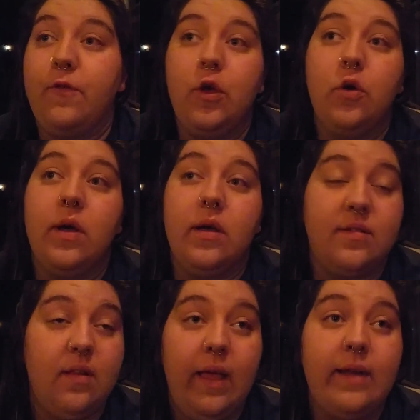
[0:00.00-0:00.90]
few
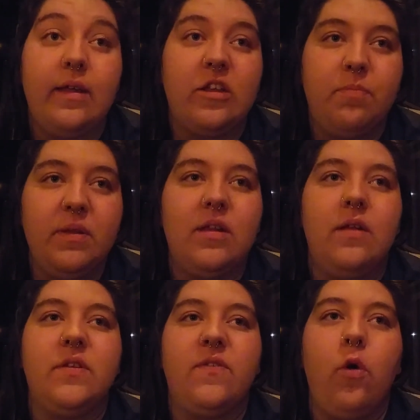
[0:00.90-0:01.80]
select
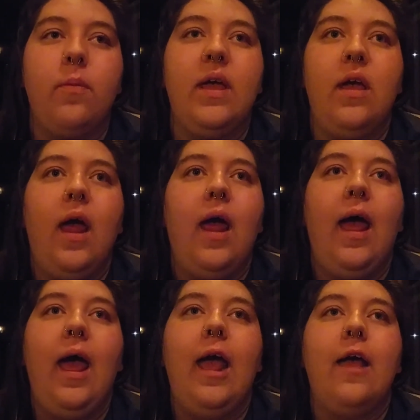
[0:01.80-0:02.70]
explicitives for me
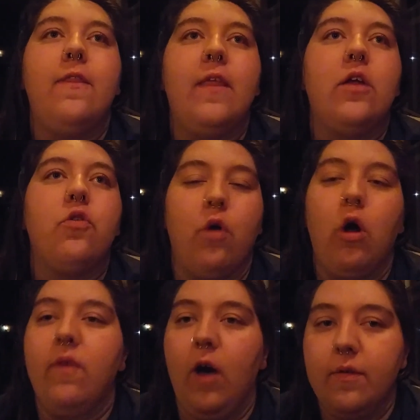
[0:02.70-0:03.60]
and then
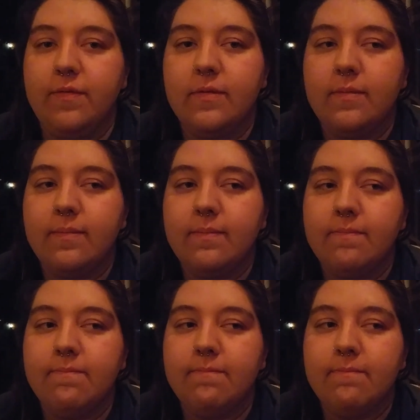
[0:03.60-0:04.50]
drove off.
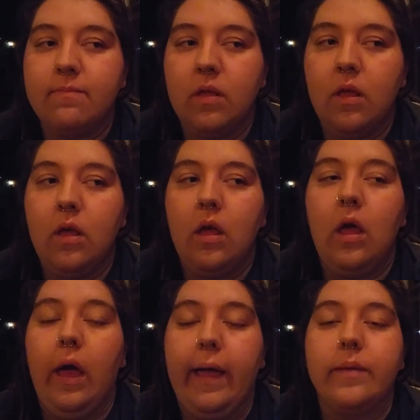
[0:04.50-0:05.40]

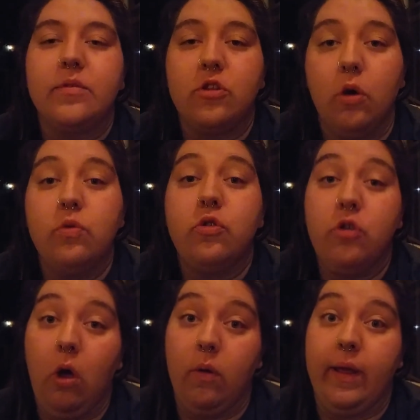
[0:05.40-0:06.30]
I am so
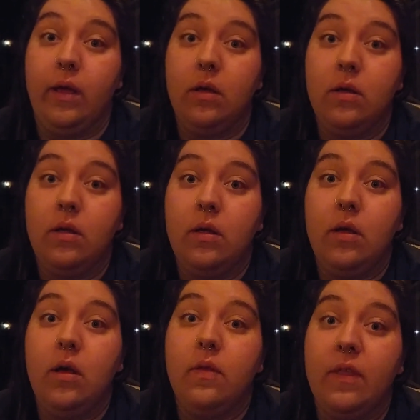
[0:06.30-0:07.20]
sorry
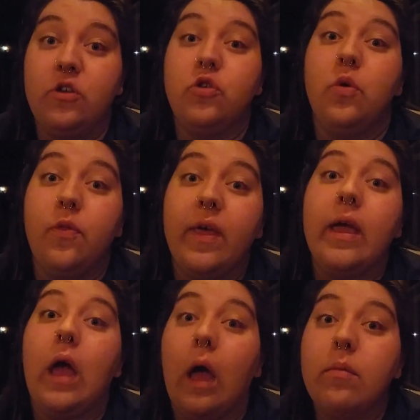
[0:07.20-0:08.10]
that you
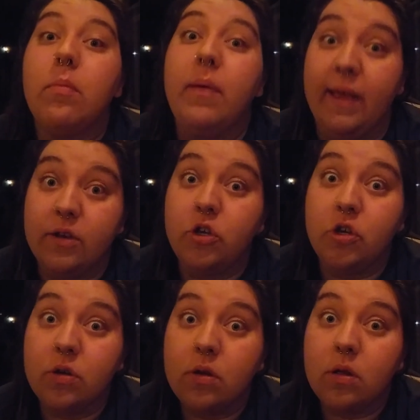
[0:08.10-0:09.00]
think I'm a bitch